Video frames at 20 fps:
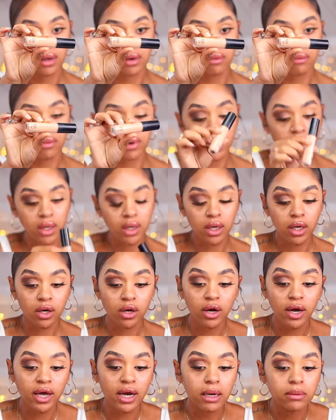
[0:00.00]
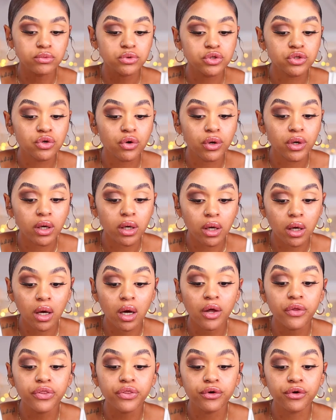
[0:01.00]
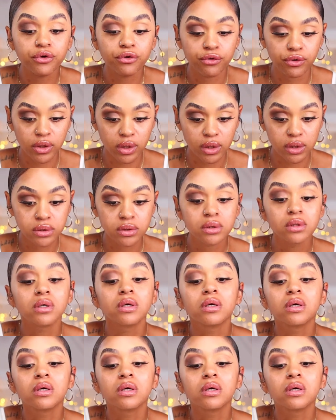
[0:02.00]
right here, and I'm just gonna cut the crease.